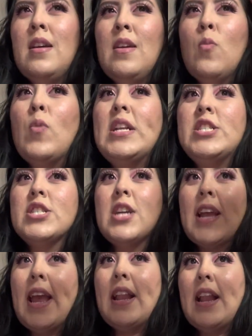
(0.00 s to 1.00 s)
Which,
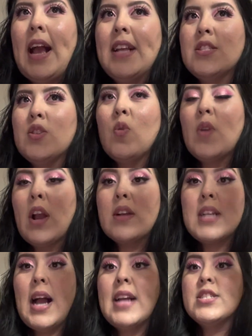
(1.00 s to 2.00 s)
again, I don't care
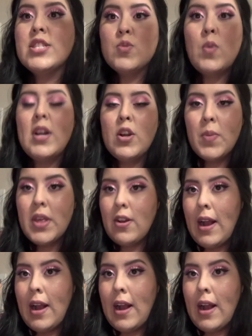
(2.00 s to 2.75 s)
because I just wanted to be there.